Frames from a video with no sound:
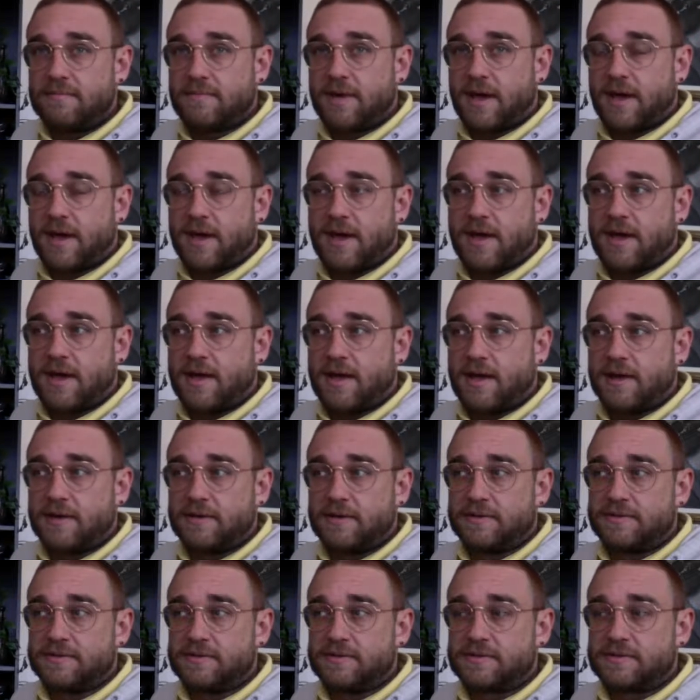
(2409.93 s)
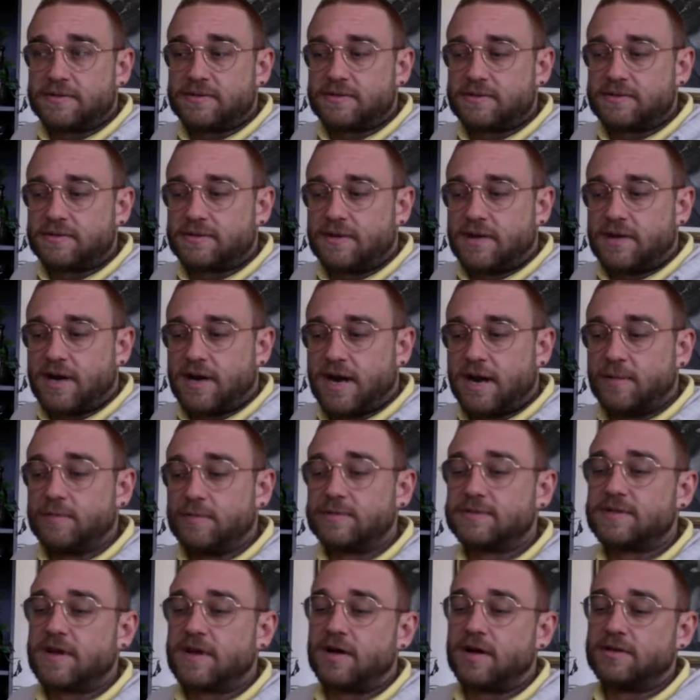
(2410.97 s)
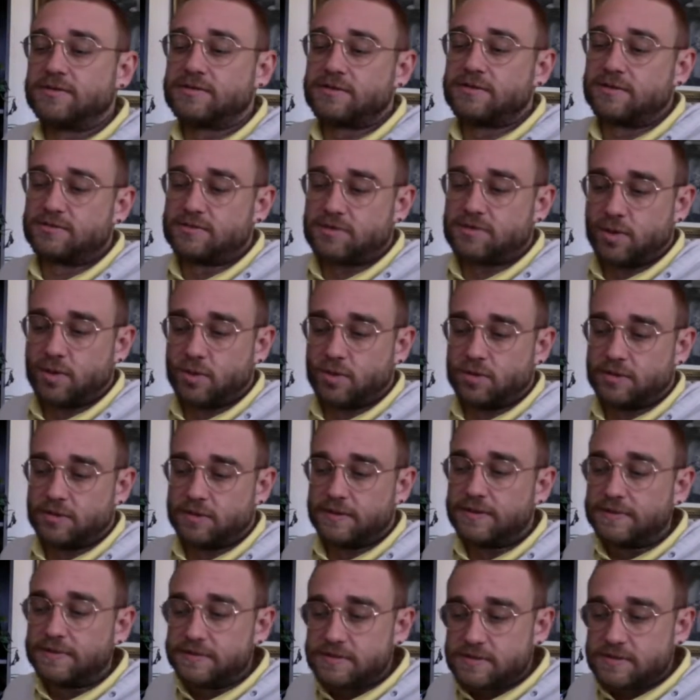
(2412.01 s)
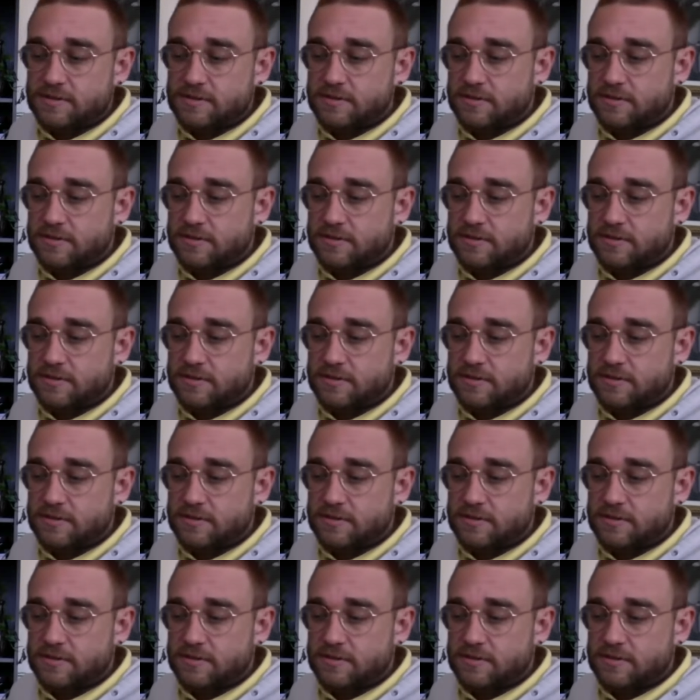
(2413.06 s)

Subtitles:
And I was also told